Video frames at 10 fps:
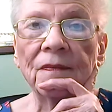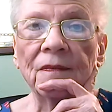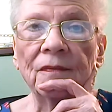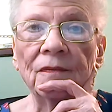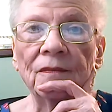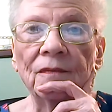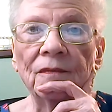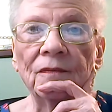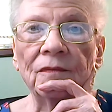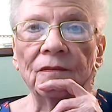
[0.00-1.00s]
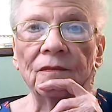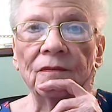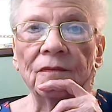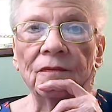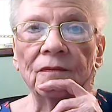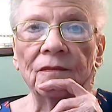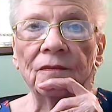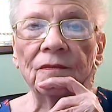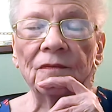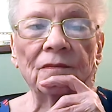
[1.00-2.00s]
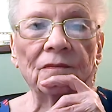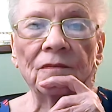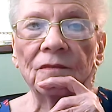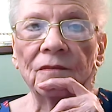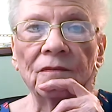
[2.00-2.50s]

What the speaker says: Nobody speaks.